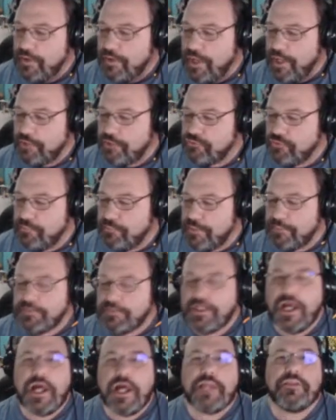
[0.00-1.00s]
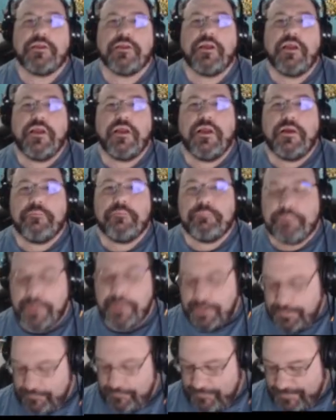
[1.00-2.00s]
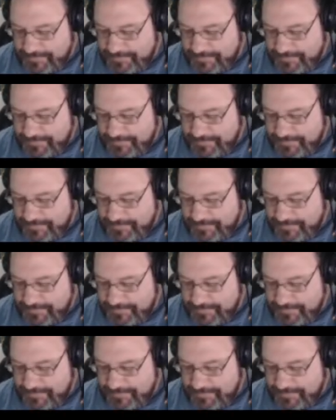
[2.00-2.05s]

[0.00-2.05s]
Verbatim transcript: Actually, maybe not, but